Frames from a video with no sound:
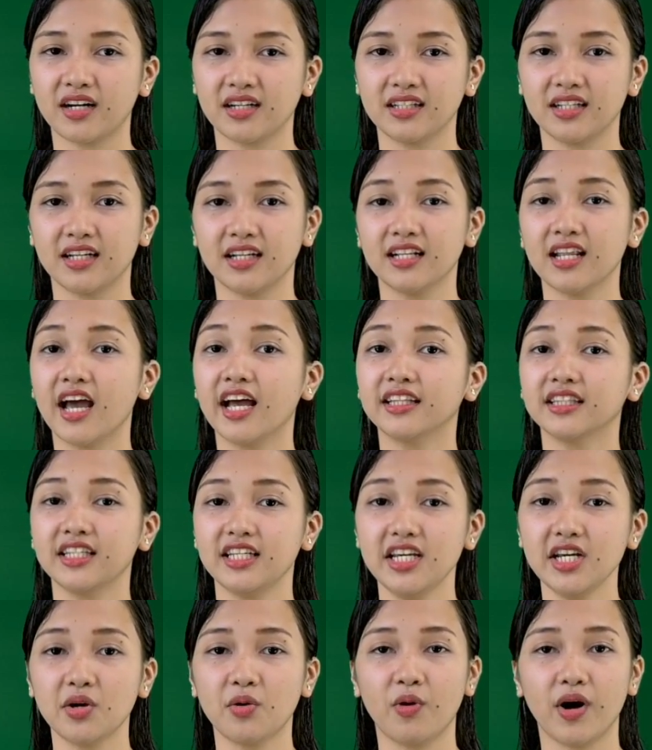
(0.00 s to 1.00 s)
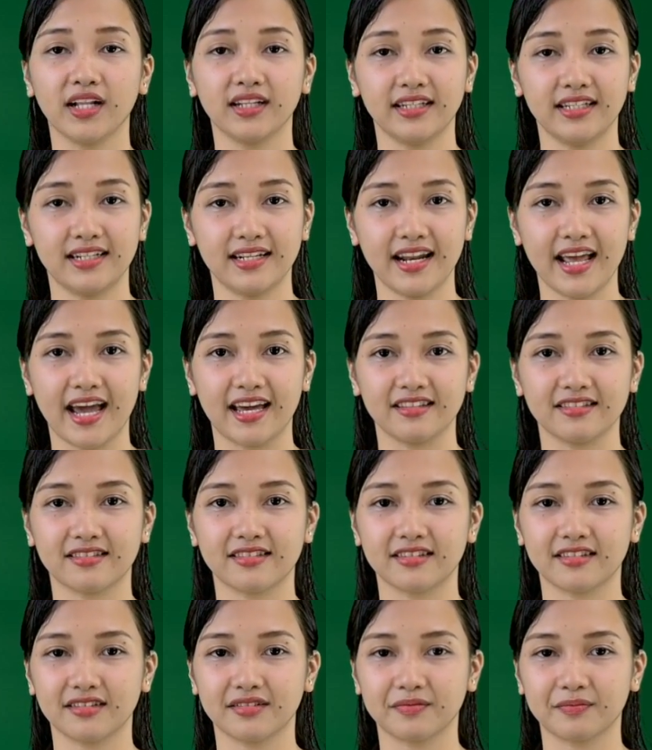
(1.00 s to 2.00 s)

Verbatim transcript: parallel and equal in length.